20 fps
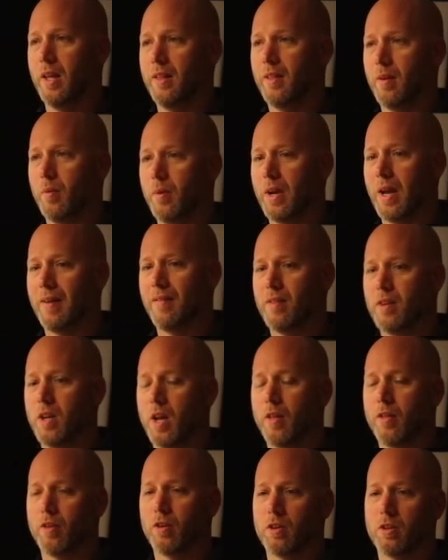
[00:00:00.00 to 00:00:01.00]
And then we have
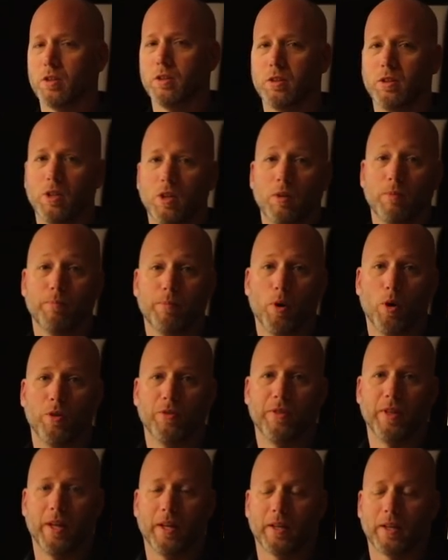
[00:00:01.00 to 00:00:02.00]
another though,
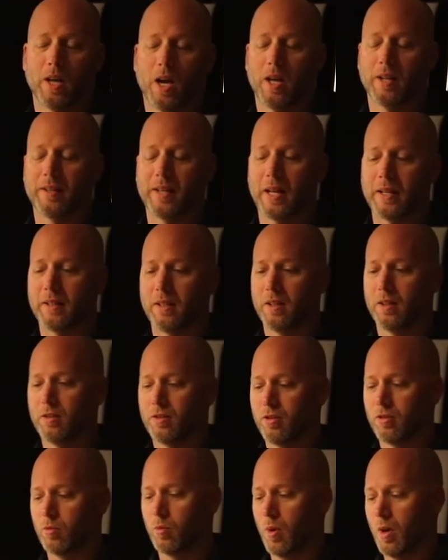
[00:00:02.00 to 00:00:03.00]
that contacted
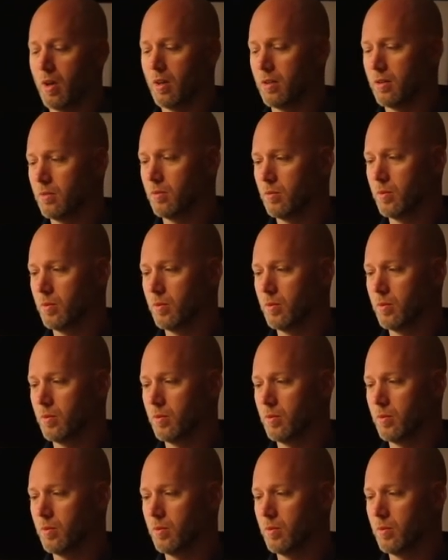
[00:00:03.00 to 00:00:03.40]
us as well.